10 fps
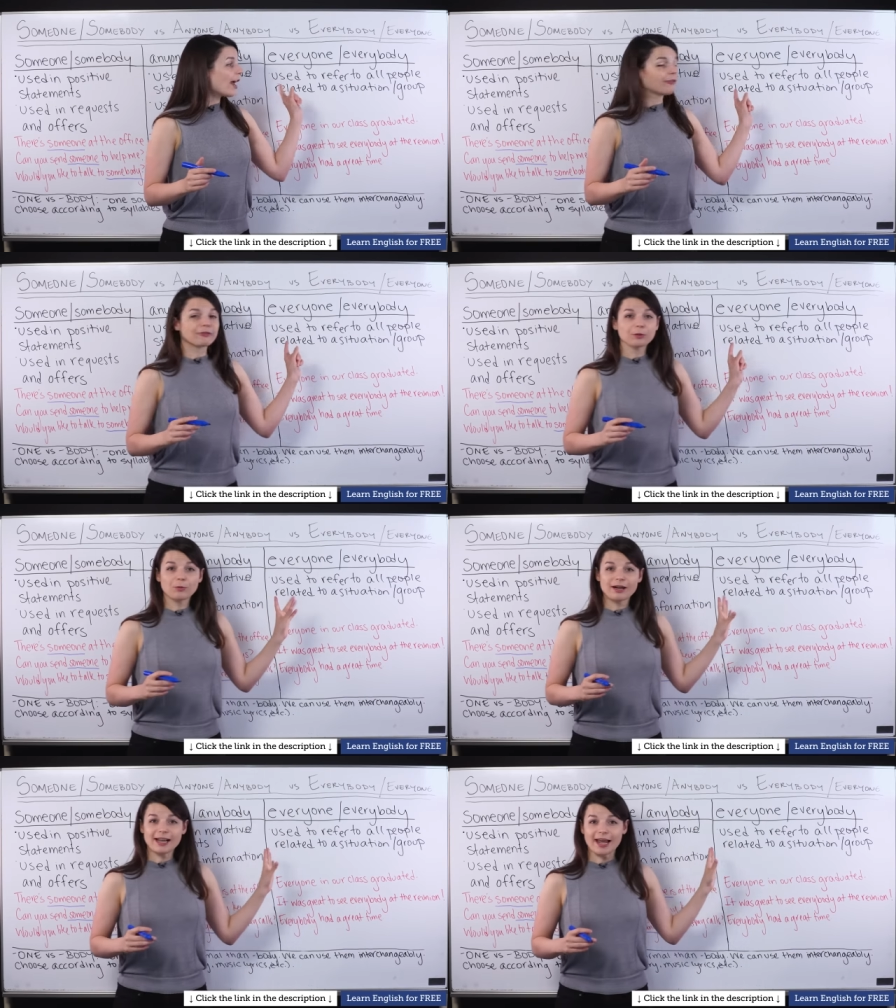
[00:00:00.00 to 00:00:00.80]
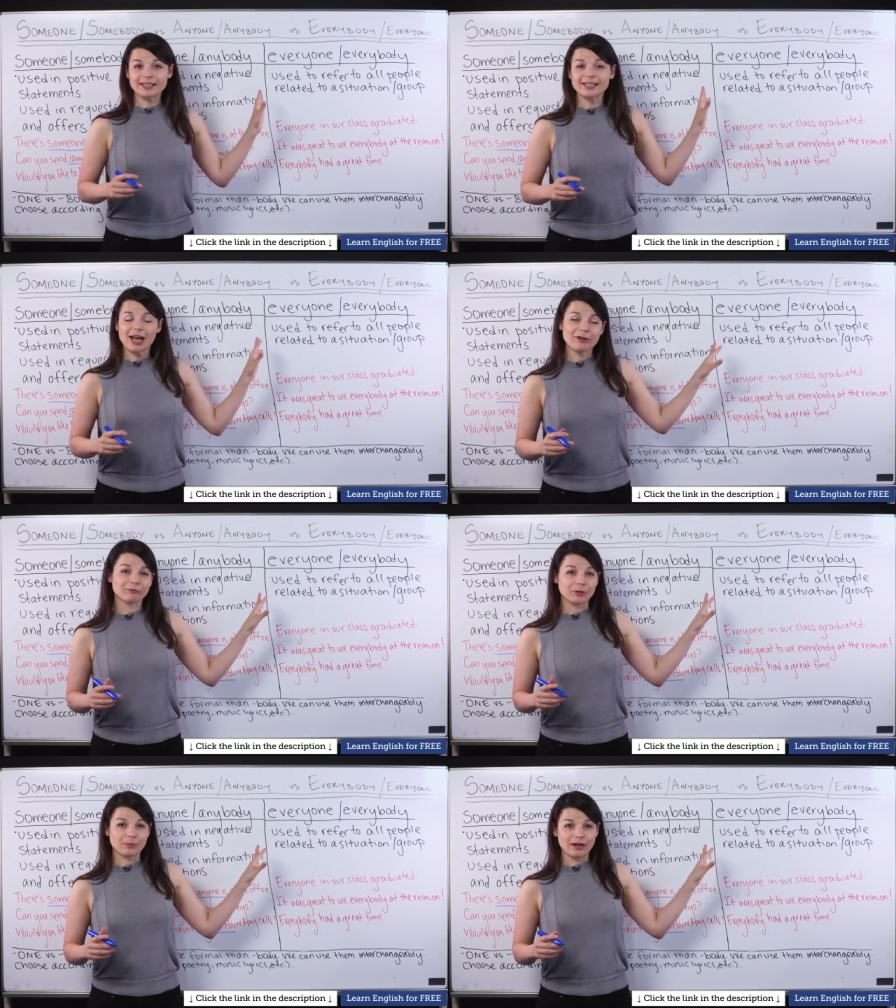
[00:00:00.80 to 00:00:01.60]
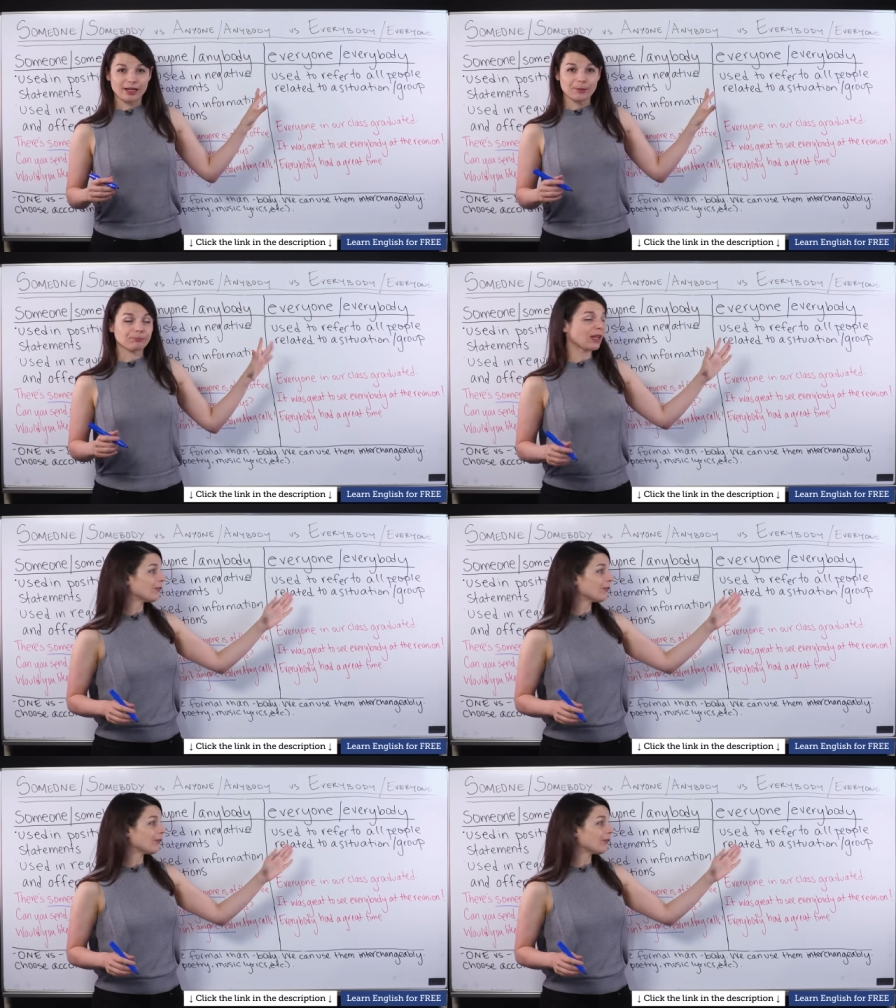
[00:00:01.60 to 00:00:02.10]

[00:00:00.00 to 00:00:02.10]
everyone and everybody.